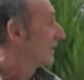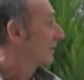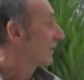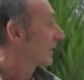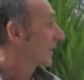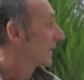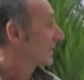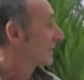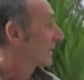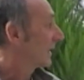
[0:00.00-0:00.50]

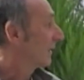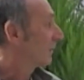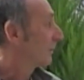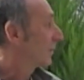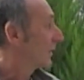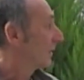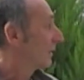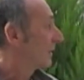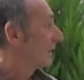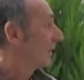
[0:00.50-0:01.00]
for
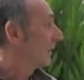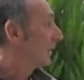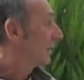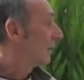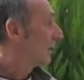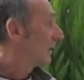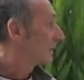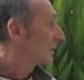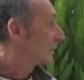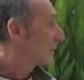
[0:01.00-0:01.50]
example,
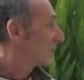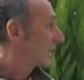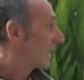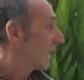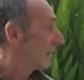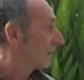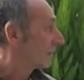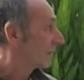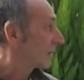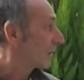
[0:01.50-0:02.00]
to
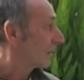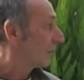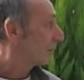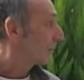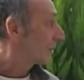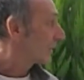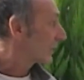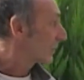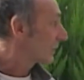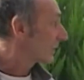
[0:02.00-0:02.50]
come from
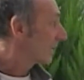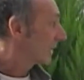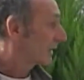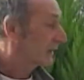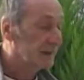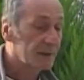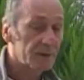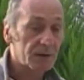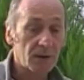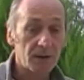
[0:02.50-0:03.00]
personal
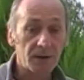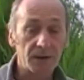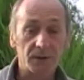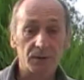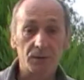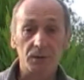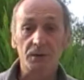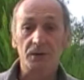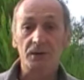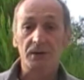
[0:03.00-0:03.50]
history
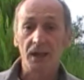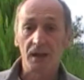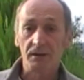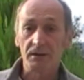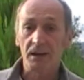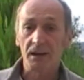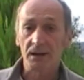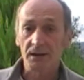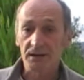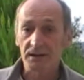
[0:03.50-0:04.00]
to
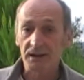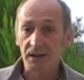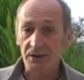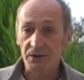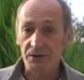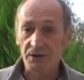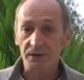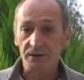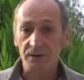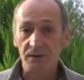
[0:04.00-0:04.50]

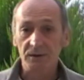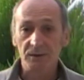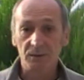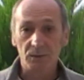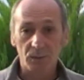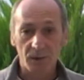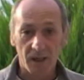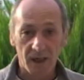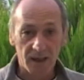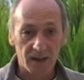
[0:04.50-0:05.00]
self-realization,
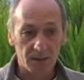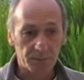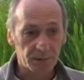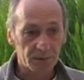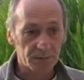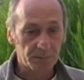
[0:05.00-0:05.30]
to help